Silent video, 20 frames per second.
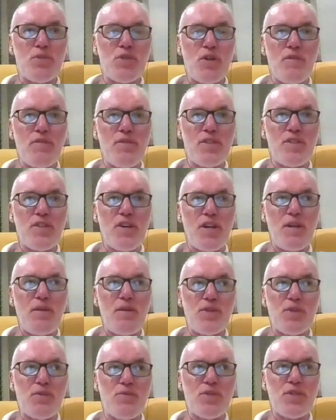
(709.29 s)
stuff at
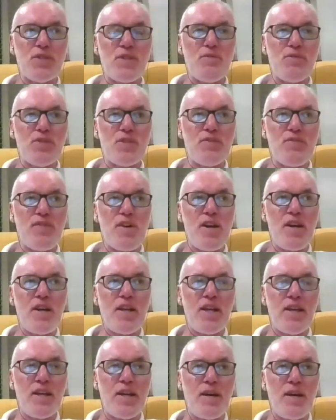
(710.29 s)
times. It was
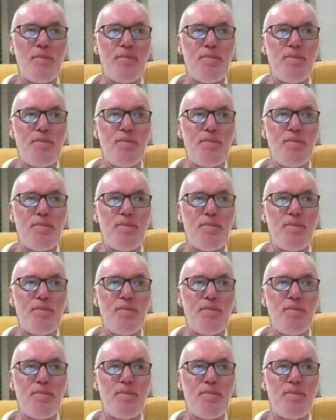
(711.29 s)
fairly